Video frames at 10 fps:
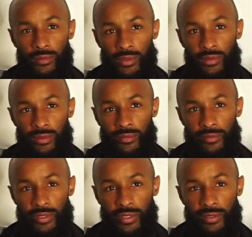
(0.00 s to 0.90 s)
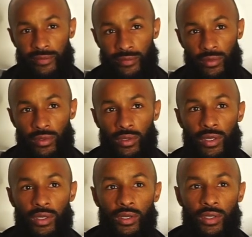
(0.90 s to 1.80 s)
1, 2, 3, 4.
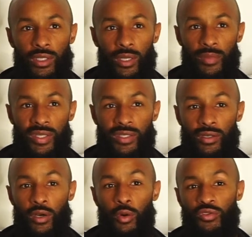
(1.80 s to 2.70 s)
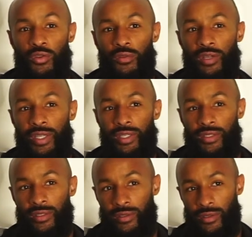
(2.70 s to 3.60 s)
They're missing a goal scorer here,
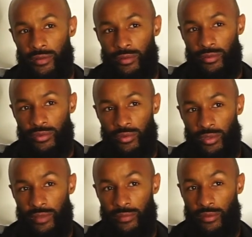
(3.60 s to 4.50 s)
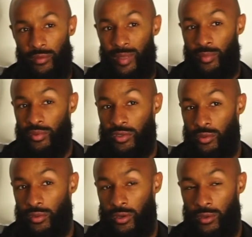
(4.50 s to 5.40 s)
so I don't know who scored the other one, or maybe it was an
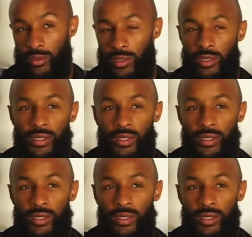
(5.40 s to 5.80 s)
own goal.